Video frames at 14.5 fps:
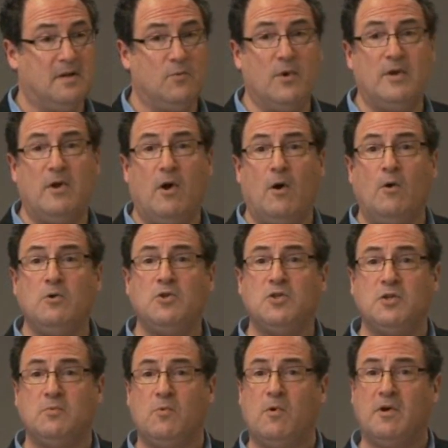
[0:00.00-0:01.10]
When
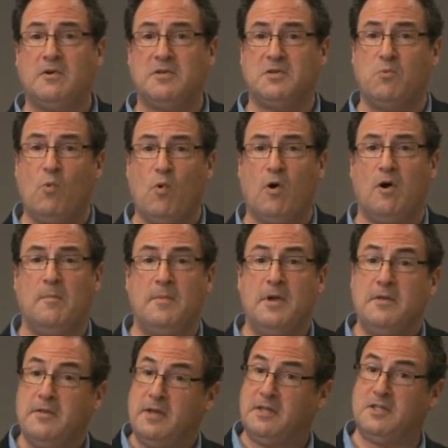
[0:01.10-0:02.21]
ocean waters warm,
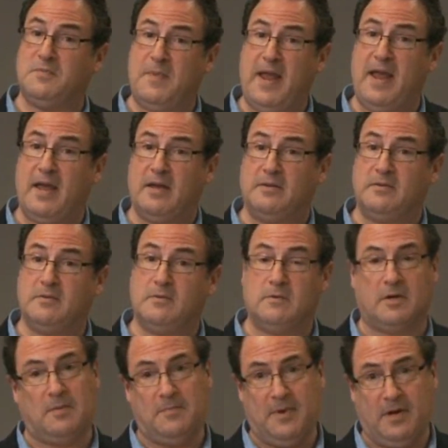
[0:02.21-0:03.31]
they expand or
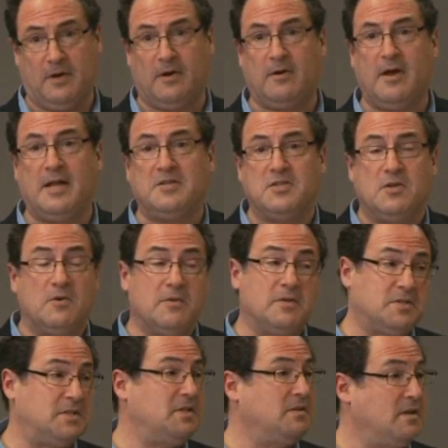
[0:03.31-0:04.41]
get bigger, and so the
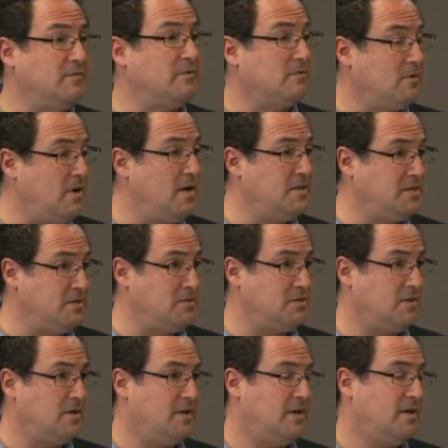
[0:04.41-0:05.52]
sea level rises.
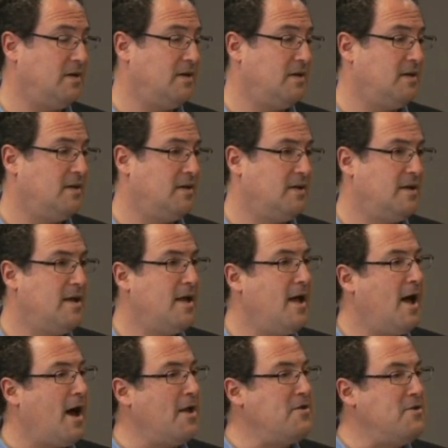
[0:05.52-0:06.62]

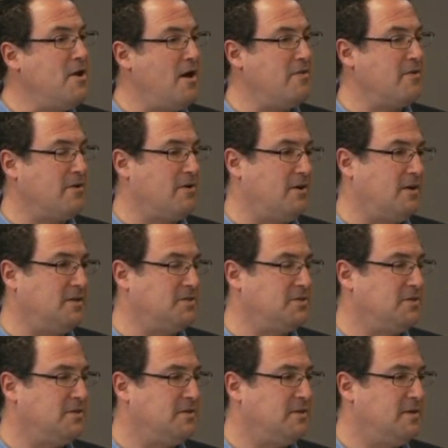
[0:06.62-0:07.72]
Another cause
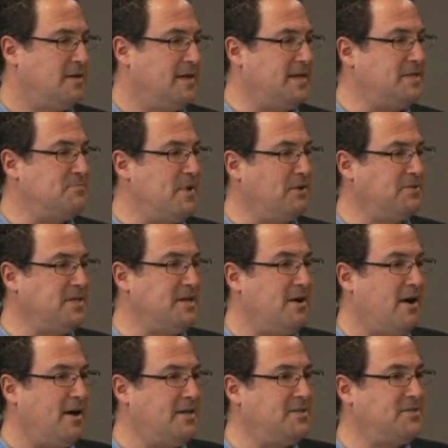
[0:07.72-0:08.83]
is melting
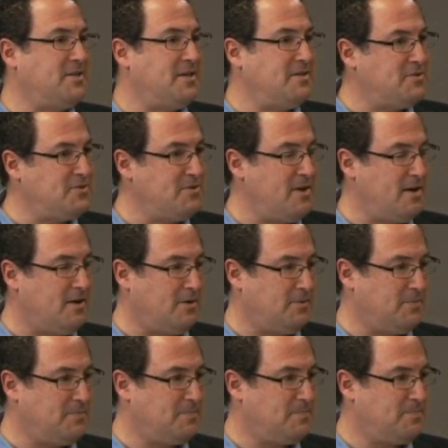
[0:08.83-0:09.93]
ice and snow.
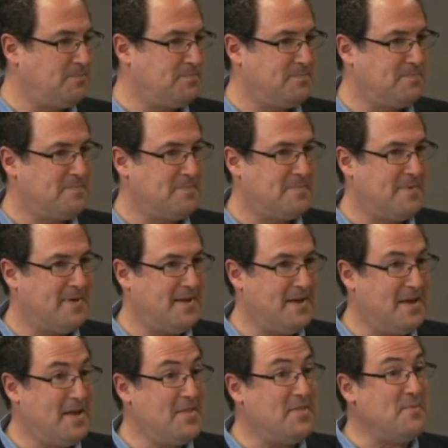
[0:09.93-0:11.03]

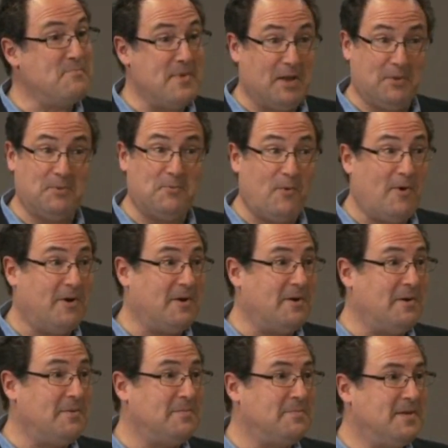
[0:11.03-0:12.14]
The
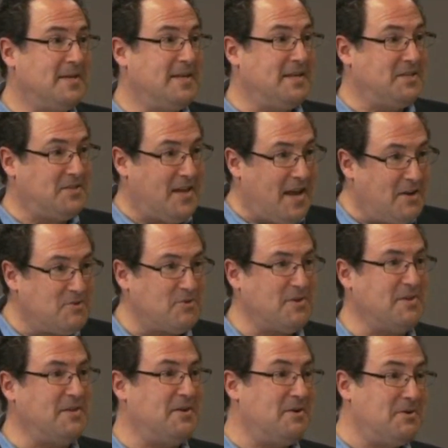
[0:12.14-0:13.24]
meltwater is
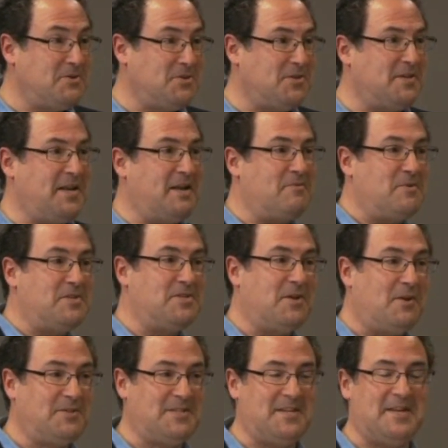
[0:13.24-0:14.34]
entering the ocean and
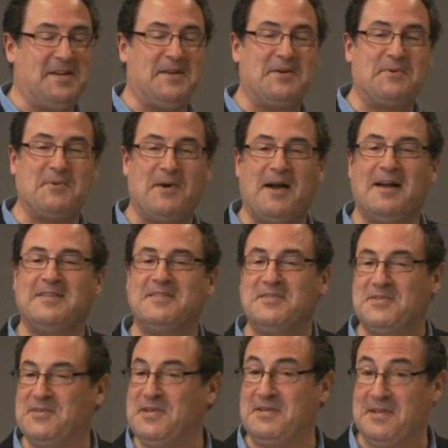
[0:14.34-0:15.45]
resulting in a rise in
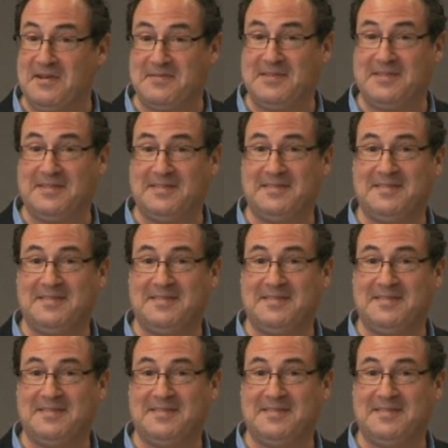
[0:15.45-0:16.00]
sea level.